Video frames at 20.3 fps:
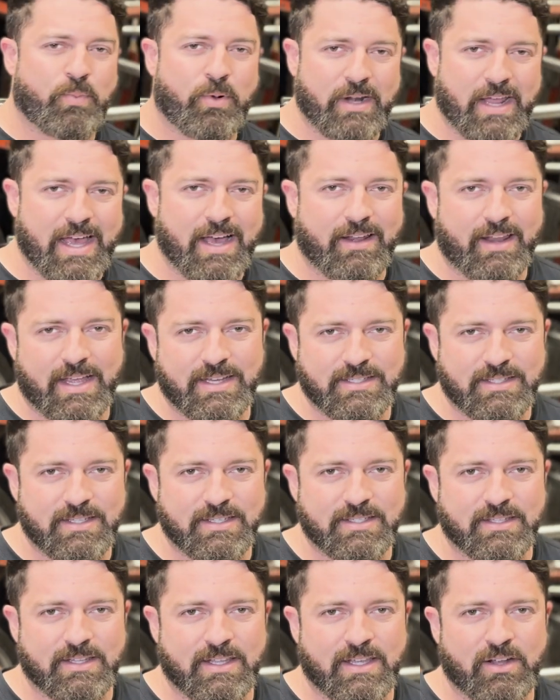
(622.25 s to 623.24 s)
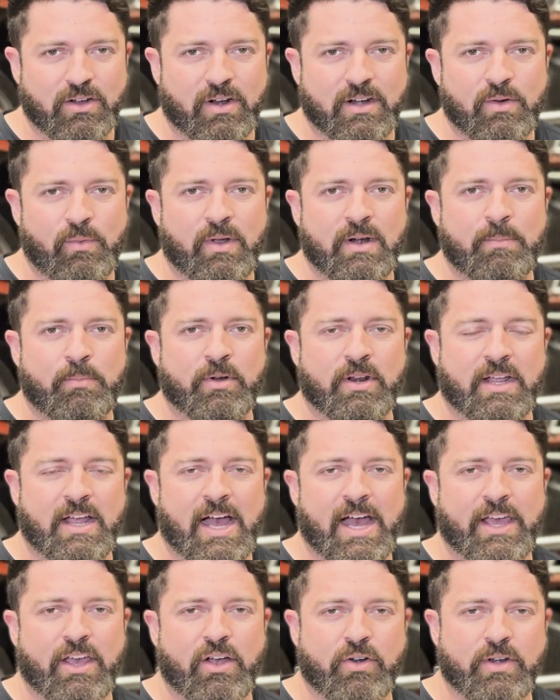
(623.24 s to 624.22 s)
put a LS in this thing, or I didn't want to put a
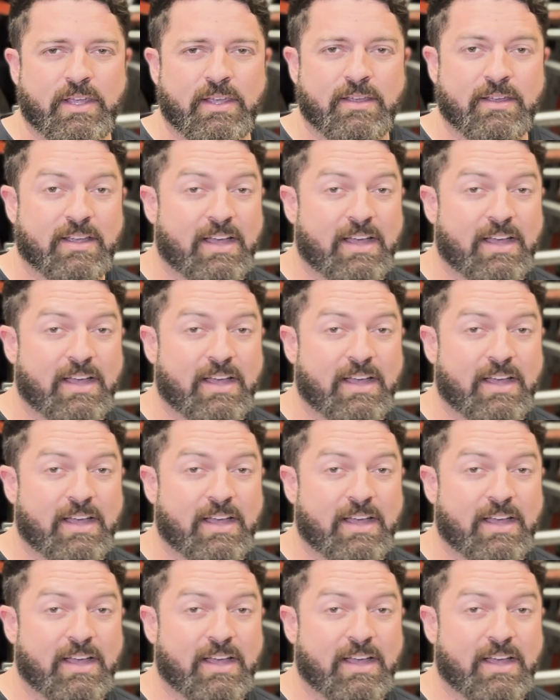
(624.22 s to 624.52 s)
Coyote.